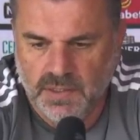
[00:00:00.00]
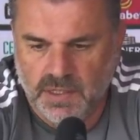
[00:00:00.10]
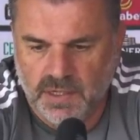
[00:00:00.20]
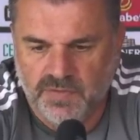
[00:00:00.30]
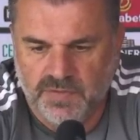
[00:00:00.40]

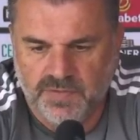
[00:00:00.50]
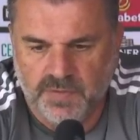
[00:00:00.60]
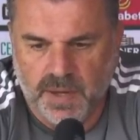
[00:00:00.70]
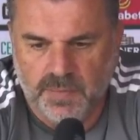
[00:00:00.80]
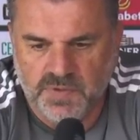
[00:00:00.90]
you know,
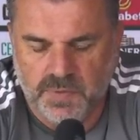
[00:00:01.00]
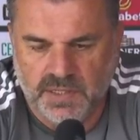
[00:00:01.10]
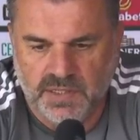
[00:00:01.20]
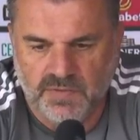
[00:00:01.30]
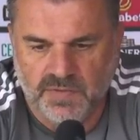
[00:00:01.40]
from our
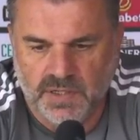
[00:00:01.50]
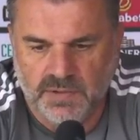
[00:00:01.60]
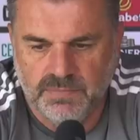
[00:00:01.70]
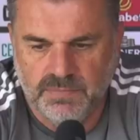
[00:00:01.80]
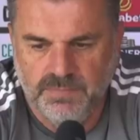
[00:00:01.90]
perspective,
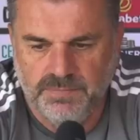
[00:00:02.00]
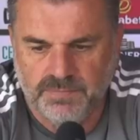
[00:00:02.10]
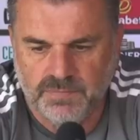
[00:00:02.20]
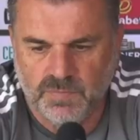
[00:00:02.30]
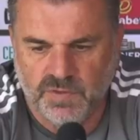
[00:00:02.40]

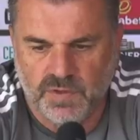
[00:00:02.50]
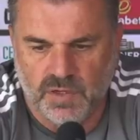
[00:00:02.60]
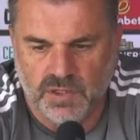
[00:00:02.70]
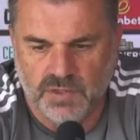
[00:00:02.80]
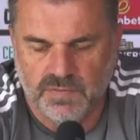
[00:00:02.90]
we've
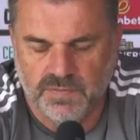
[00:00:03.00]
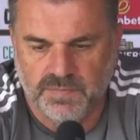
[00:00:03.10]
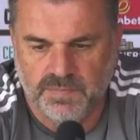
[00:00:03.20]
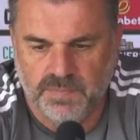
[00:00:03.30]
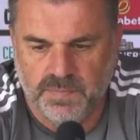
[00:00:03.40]
kind of
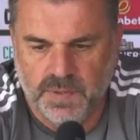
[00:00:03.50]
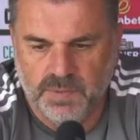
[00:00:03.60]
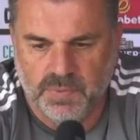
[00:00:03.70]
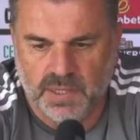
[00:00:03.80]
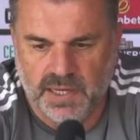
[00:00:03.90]

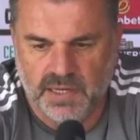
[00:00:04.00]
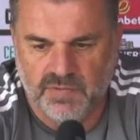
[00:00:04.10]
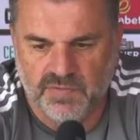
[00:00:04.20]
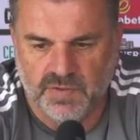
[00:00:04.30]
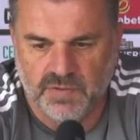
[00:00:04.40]
been
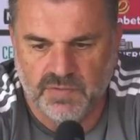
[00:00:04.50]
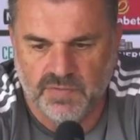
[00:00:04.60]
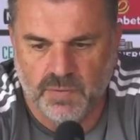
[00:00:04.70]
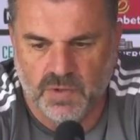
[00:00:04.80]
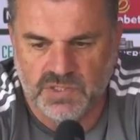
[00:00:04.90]
planning for
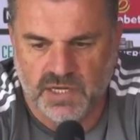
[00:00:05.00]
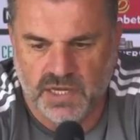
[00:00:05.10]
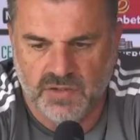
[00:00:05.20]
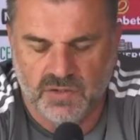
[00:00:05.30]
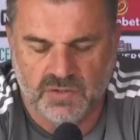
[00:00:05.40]
what's
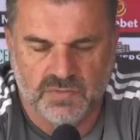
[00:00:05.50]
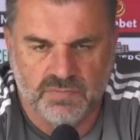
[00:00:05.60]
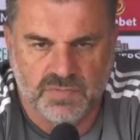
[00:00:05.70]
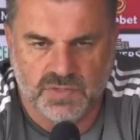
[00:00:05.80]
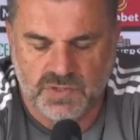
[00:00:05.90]
ahead, not
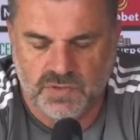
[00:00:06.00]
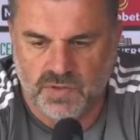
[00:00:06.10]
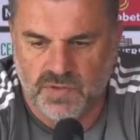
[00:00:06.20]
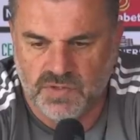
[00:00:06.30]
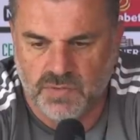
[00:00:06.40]
just
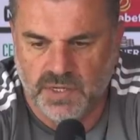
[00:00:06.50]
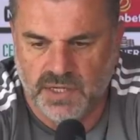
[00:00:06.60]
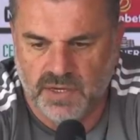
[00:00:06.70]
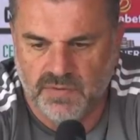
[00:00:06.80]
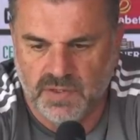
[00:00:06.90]
sort of this
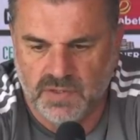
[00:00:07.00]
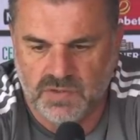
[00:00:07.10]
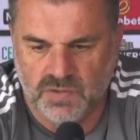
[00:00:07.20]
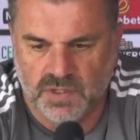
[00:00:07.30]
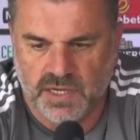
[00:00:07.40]
week, over
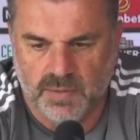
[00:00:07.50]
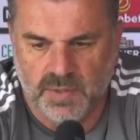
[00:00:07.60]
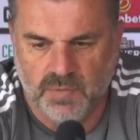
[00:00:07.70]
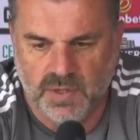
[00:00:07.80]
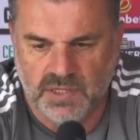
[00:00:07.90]
the sort of
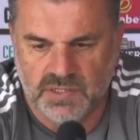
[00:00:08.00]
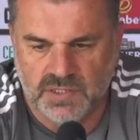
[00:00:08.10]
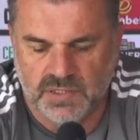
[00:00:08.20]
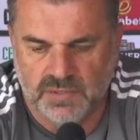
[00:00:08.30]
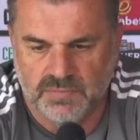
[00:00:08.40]
coming
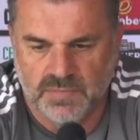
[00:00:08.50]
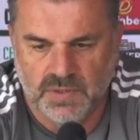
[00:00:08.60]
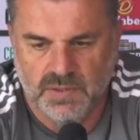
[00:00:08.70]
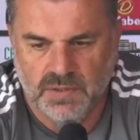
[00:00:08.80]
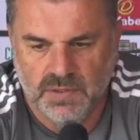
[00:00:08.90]
weeks,
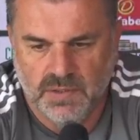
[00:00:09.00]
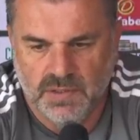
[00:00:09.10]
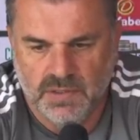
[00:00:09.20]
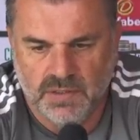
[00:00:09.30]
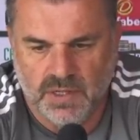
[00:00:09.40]

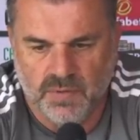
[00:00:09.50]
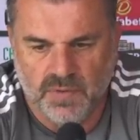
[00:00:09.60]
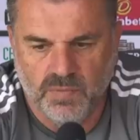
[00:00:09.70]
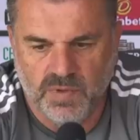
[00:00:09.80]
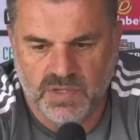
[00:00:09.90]
you know,
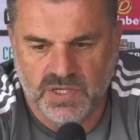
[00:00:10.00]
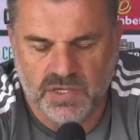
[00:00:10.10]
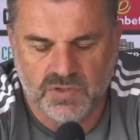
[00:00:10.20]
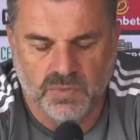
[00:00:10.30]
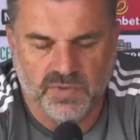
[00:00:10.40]
with the
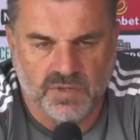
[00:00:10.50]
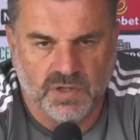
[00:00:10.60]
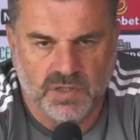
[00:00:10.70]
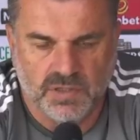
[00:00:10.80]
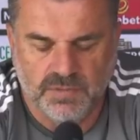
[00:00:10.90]
schedule we've
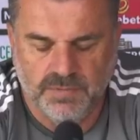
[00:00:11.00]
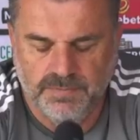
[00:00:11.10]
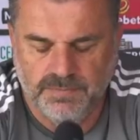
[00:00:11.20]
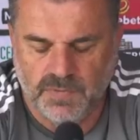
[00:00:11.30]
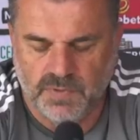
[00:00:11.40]
got, and
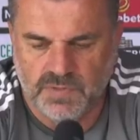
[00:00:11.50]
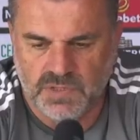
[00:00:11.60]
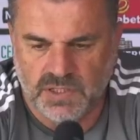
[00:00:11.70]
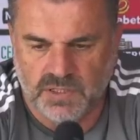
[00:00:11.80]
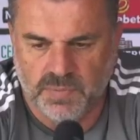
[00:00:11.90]

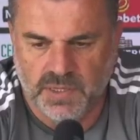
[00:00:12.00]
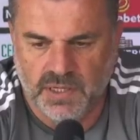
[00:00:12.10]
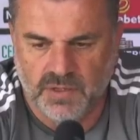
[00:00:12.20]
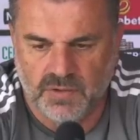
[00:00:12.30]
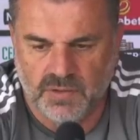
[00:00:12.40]
obviously
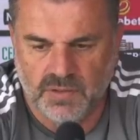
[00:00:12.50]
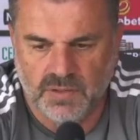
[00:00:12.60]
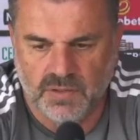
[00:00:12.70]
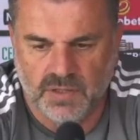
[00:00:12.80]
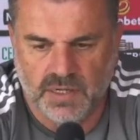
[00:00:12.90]
competing on
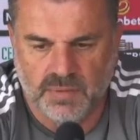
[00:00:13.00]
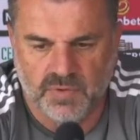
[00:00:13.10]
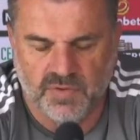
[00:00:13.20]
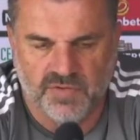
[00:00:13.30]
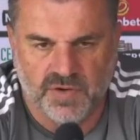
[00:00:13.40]
a
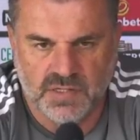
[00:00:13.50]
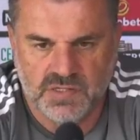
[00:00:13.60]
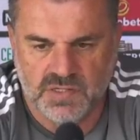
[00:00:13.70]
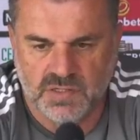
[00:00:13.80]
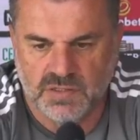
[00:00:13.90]
number of
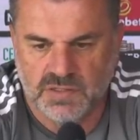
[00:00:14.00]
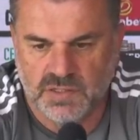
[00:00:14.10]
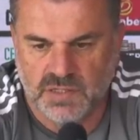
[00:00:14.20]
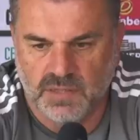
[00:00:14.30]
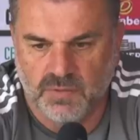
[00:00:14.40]
fronts
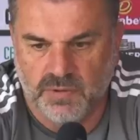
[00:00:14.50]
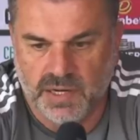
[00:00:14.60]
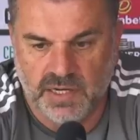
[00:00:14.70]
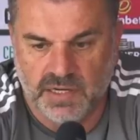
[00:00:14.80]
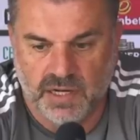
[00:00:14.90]
that we're
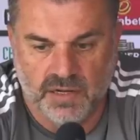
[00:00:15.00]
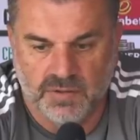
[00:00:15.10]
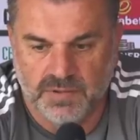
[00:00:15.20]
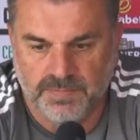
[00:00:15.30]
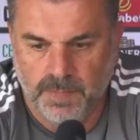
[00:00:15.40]
ready to
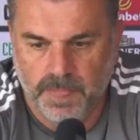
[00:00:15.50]
go. And